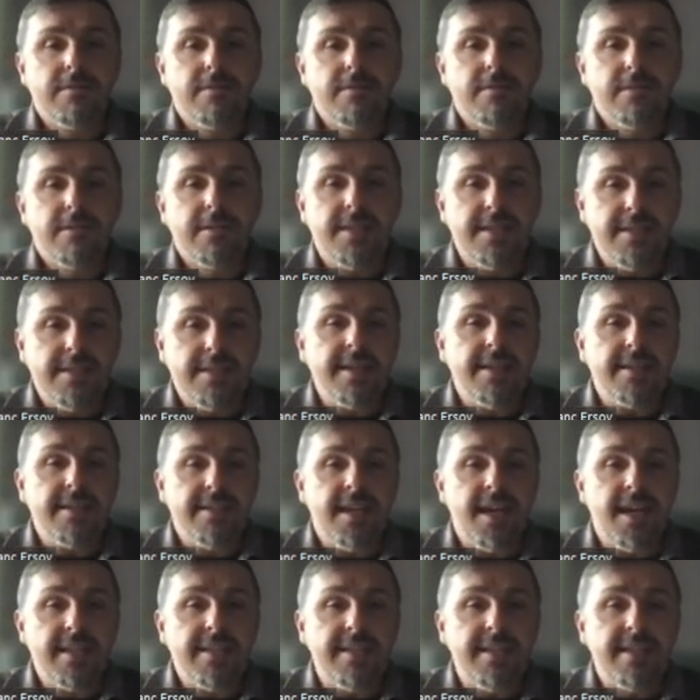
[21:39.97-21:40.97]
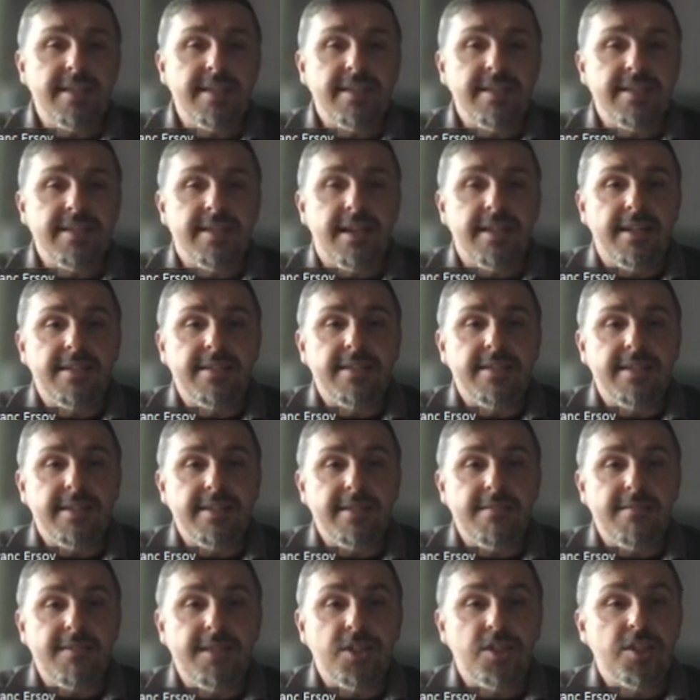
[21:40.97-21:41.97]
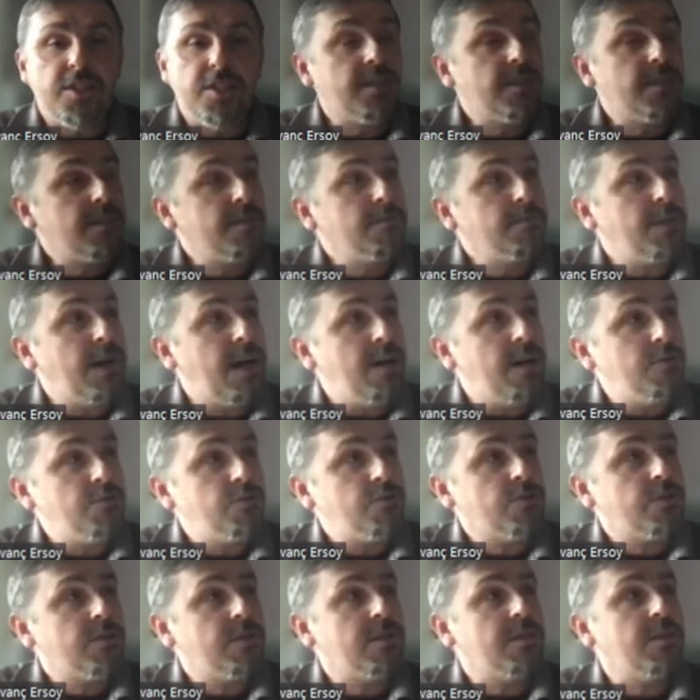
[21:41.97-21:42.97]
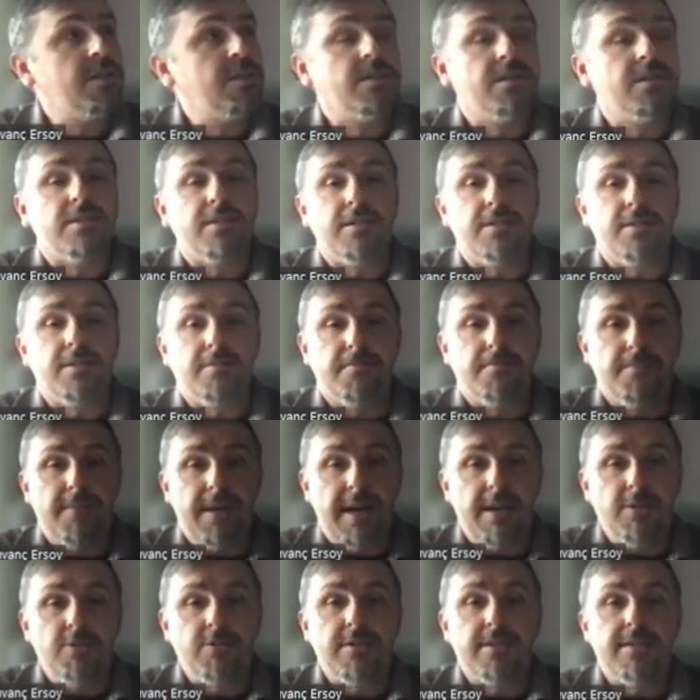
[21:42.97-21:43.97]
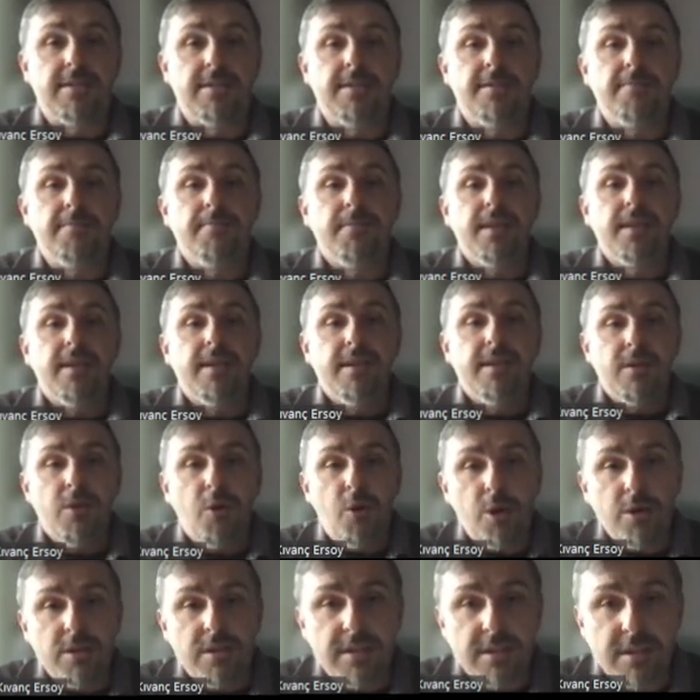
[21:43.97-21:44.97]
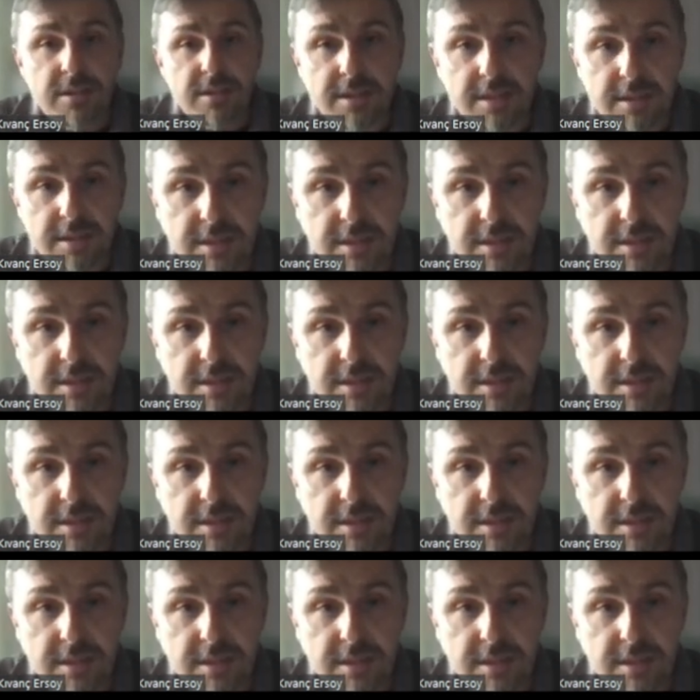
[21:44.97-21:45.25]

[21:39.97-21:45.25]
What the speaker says: since there is Hartley's result, which bounds the order